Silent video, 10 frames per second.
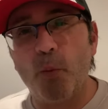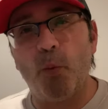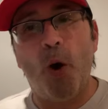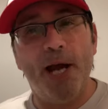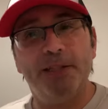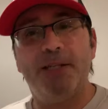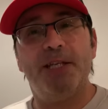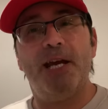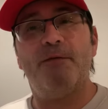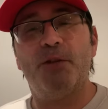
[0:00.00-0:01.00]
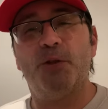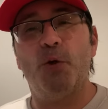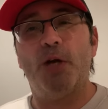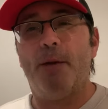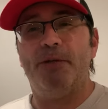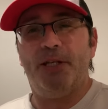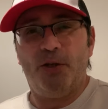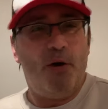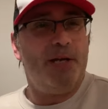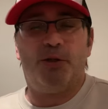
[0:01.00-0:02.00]
Why does he have to do that? I mean, the
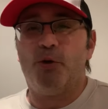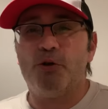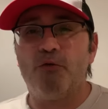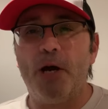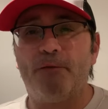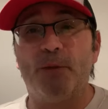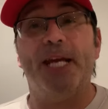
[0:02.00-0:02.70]
guy is doing all right for him.